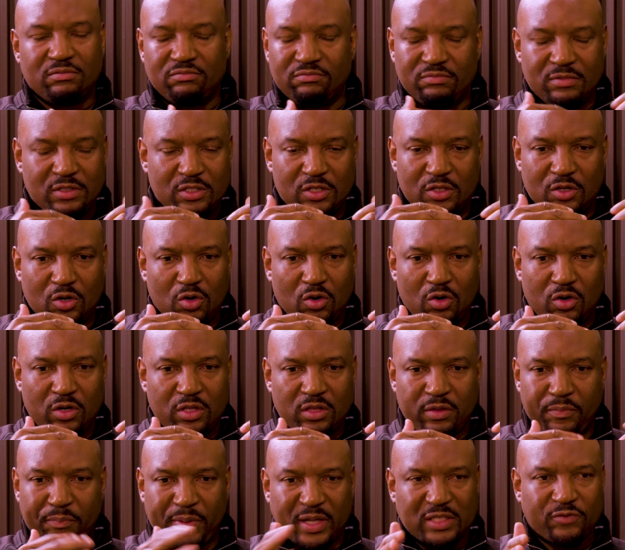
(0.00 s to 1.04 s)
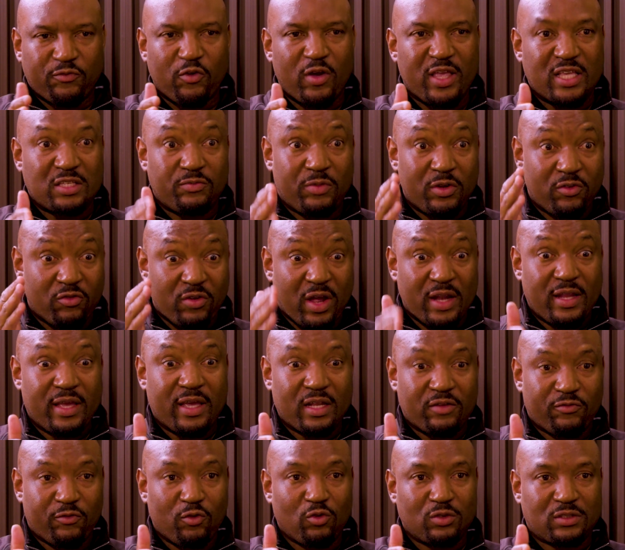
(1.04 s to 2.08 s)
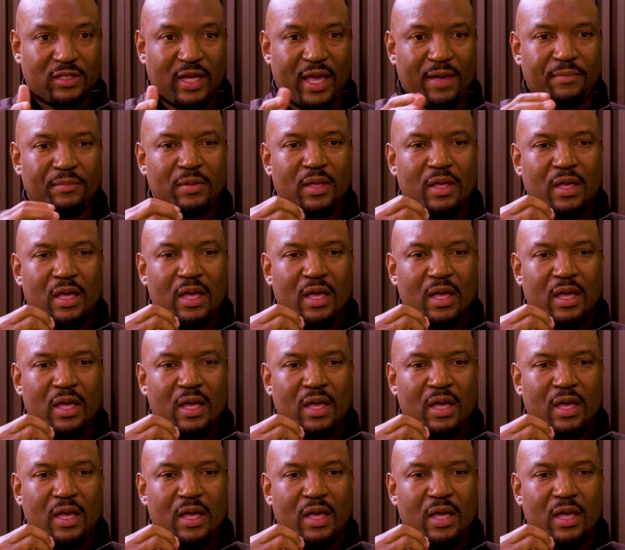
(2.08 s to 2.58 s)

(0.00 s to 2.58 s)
in the past 4 years, been running it full time?